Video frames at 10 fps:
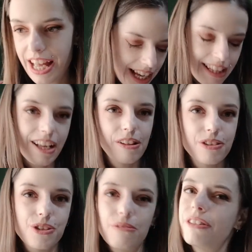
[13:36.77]
And I
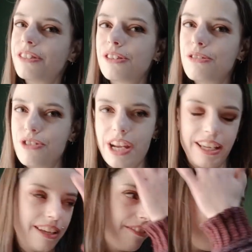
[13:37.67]
also wanted to check
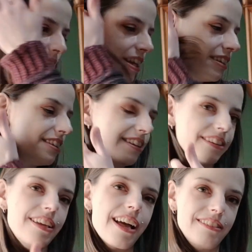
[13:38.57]
if they
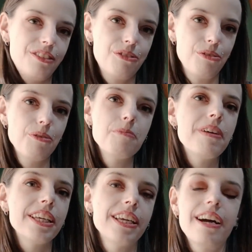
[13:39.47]
didn't cut through my
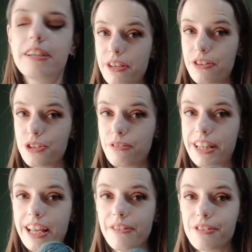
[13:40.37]
yarn, because when
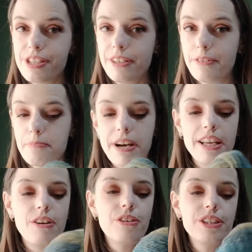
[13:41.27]
I received my
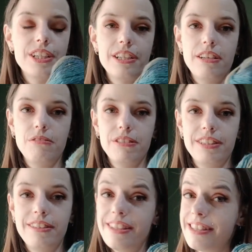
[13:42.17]
order with
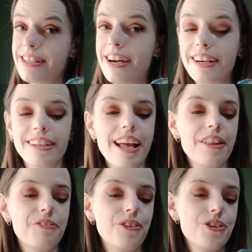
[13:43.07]
this yarn,
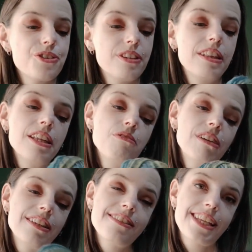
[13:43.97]
unfortunately
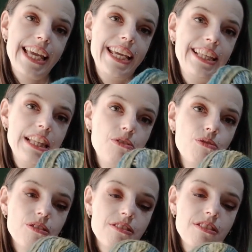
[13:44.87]
one skein
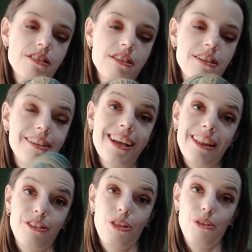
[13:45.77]
was
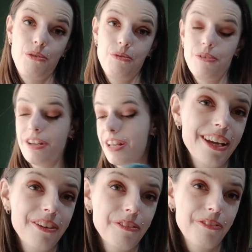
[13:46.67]
cut through. I
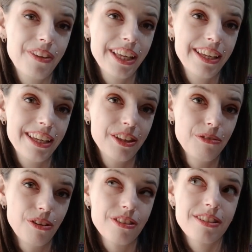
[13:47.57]
don't think it
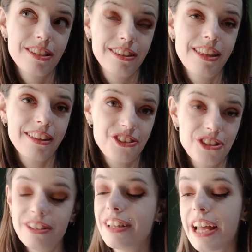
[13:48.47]
was
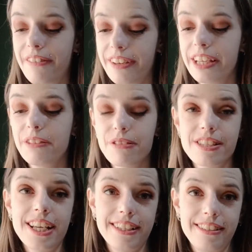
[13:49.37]
intentional, I think it was
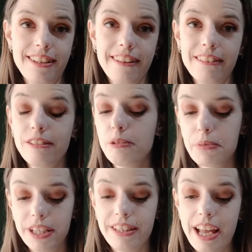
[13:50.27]
accidental,
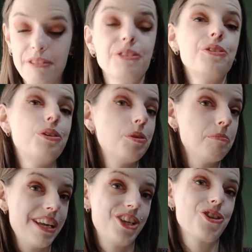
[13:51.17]
but I wanted to
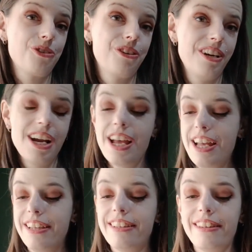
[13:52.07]
make sure
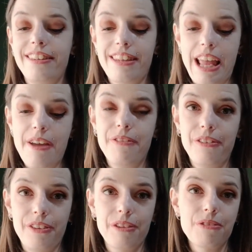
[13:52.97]
that
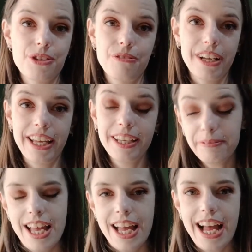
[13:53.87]
everything was okay.
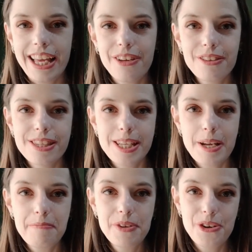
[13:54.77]
I got
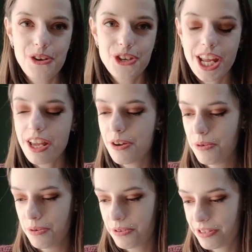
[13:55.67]
some crochet
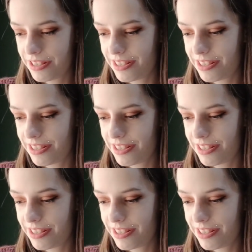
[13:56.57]
hooks.